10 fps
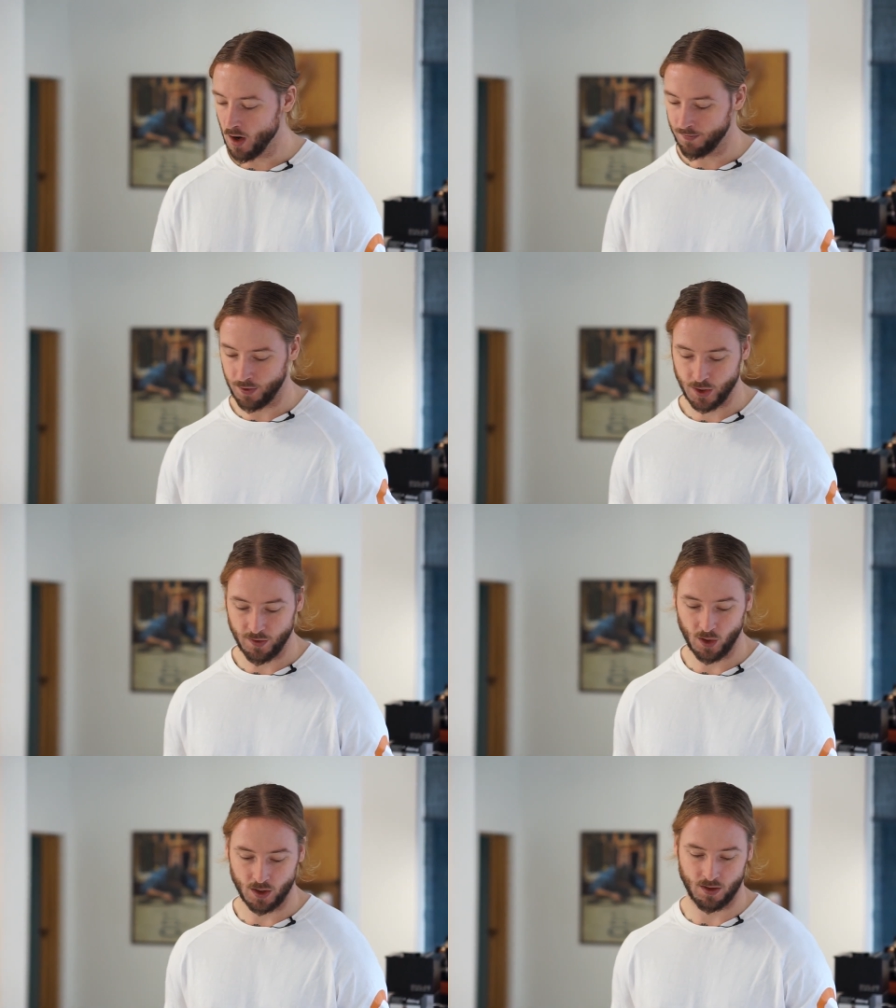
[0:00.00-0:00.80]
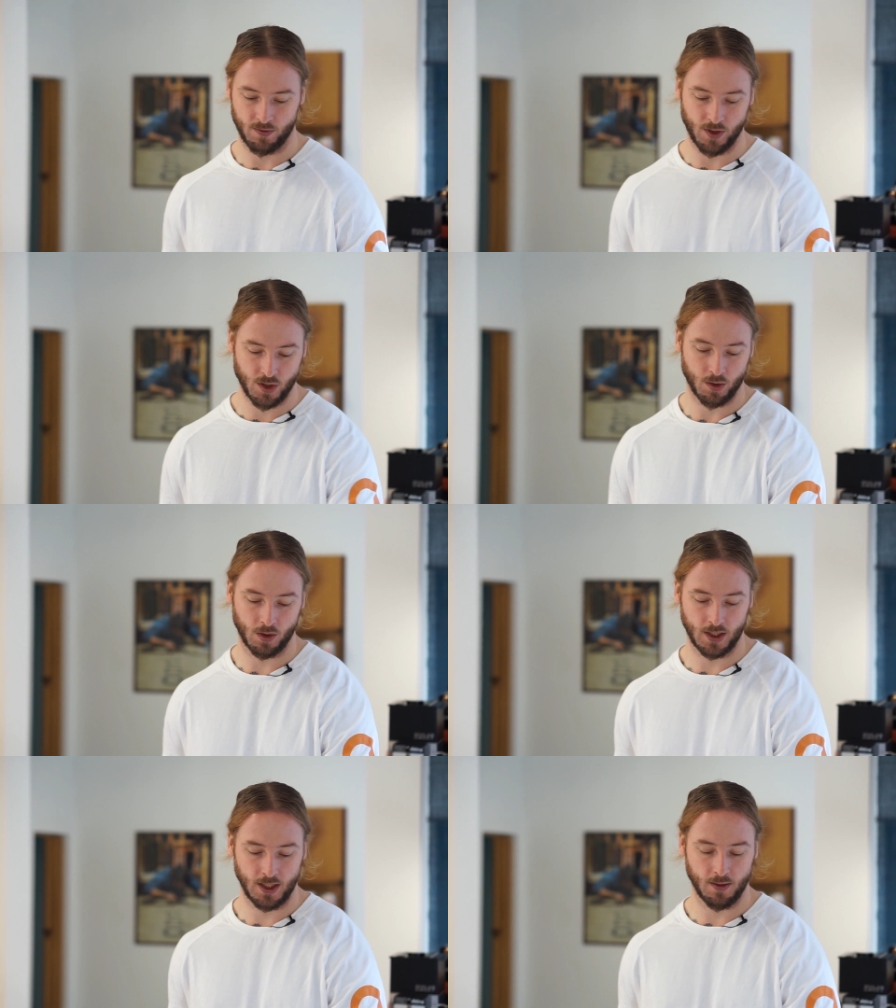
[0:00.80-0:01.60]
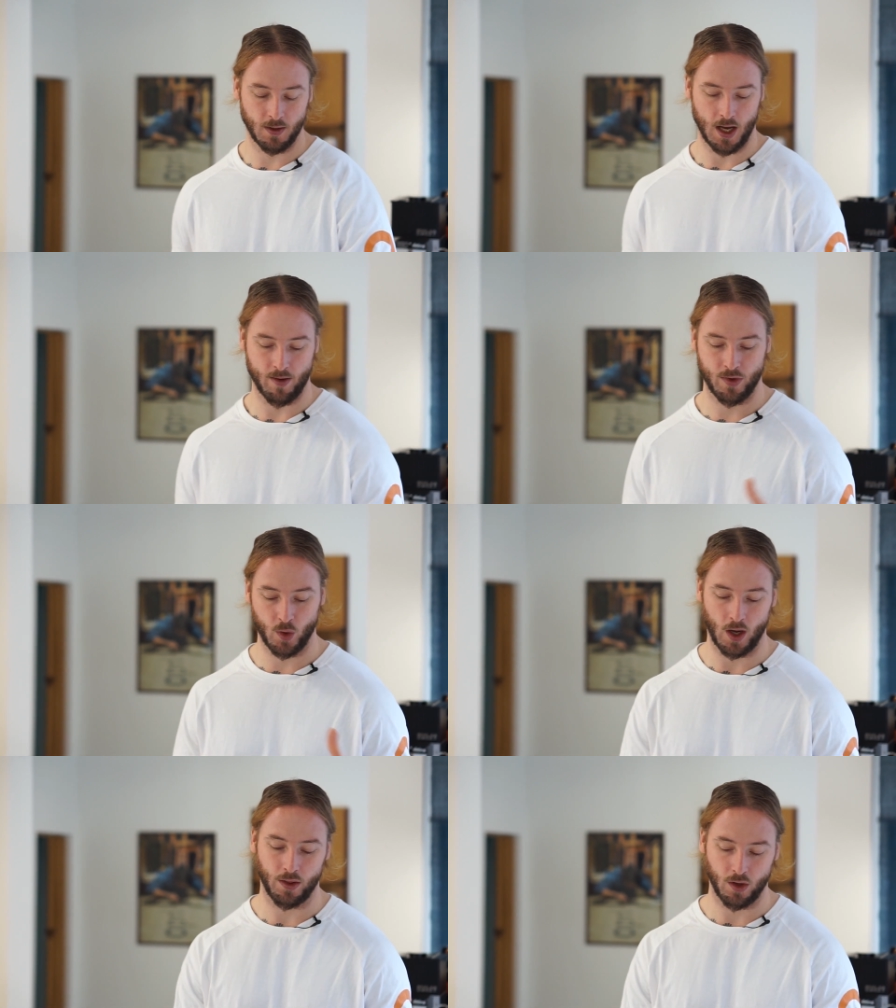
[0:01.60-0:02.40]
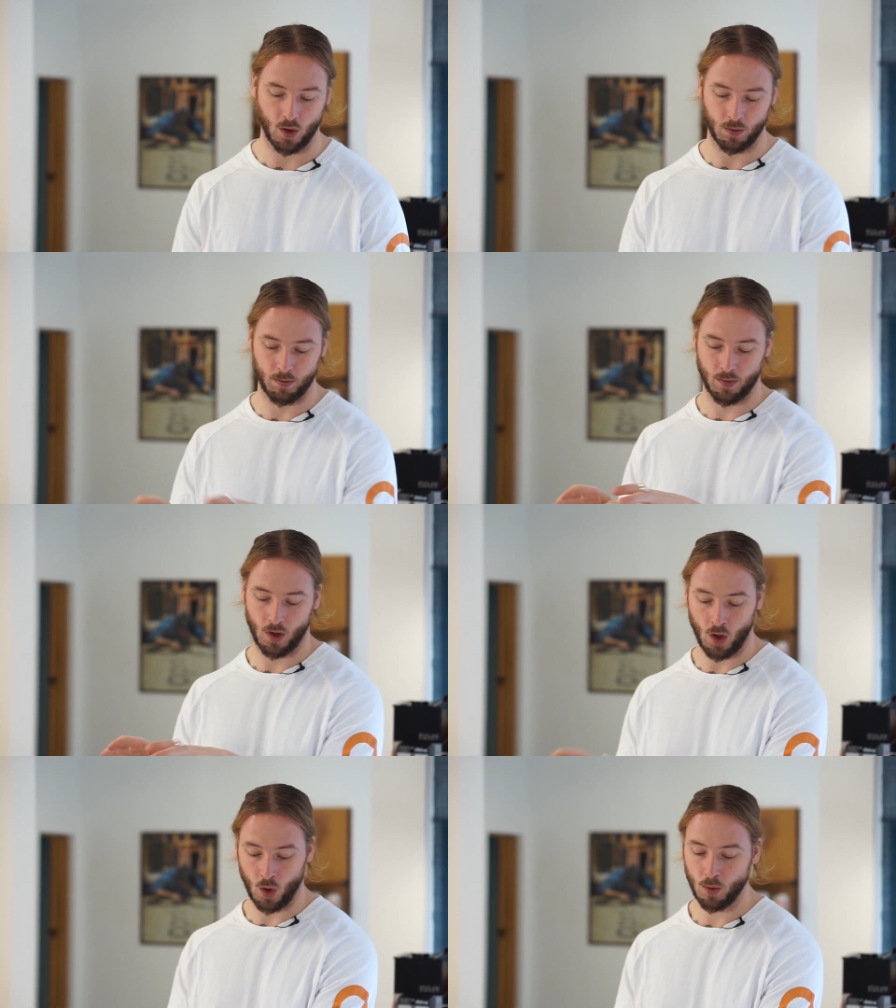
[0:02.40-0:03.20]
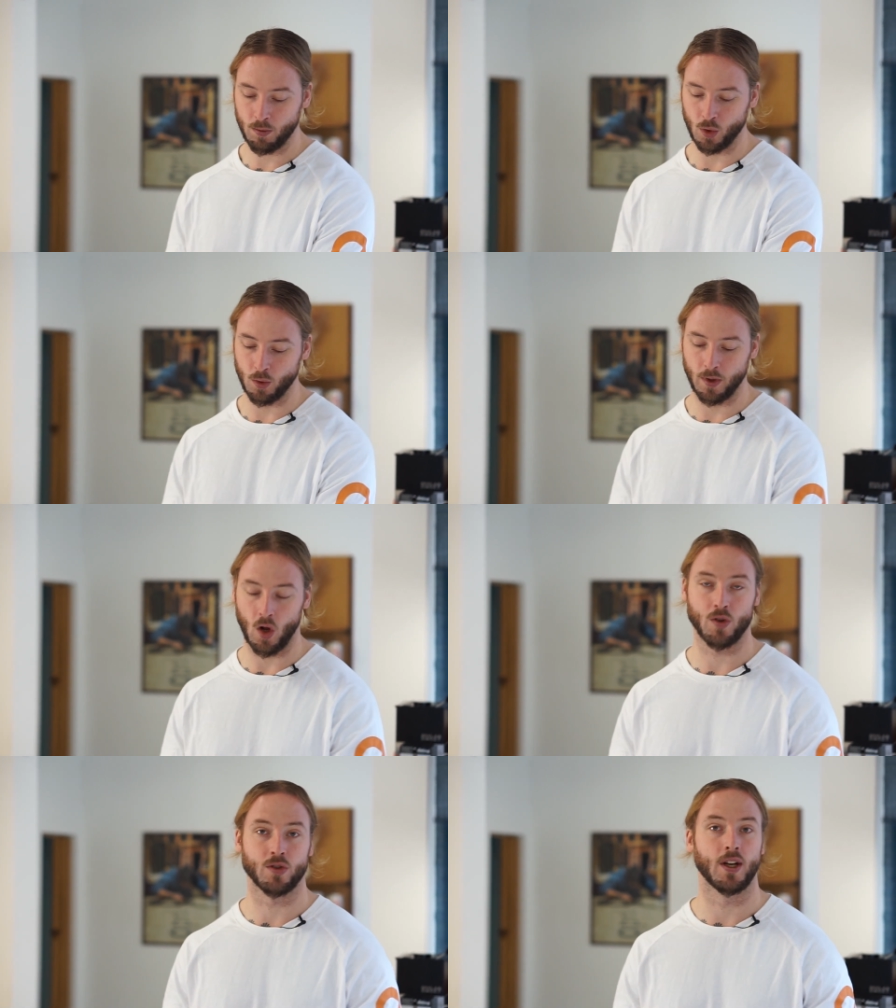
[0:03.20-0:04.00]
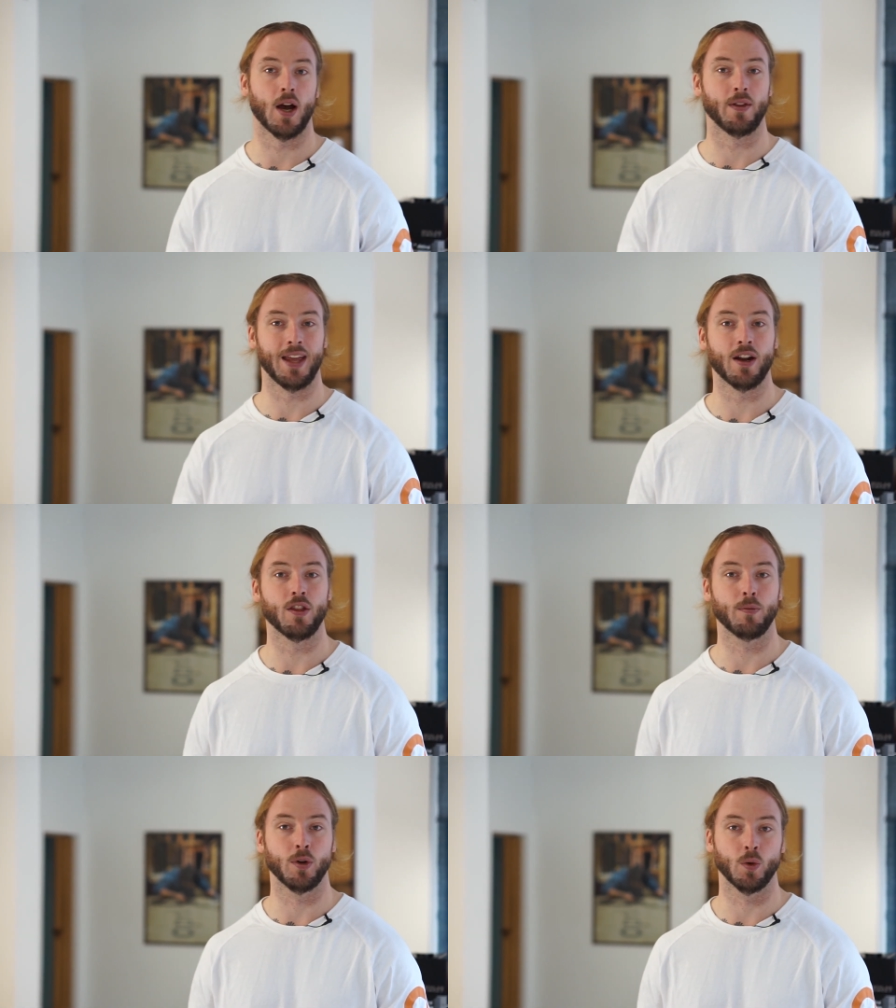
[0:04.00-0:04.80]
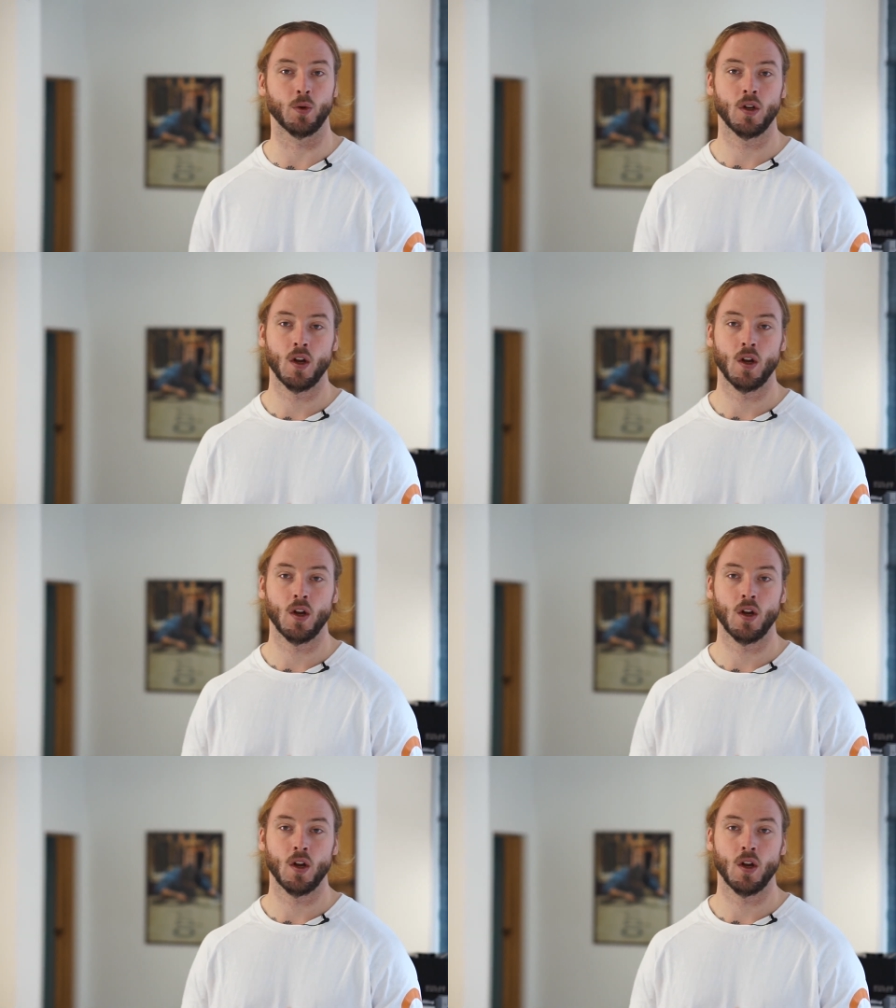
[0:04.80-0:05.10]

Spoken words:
First of all, just visually throughout the whole brew, but also now in the end of the brew,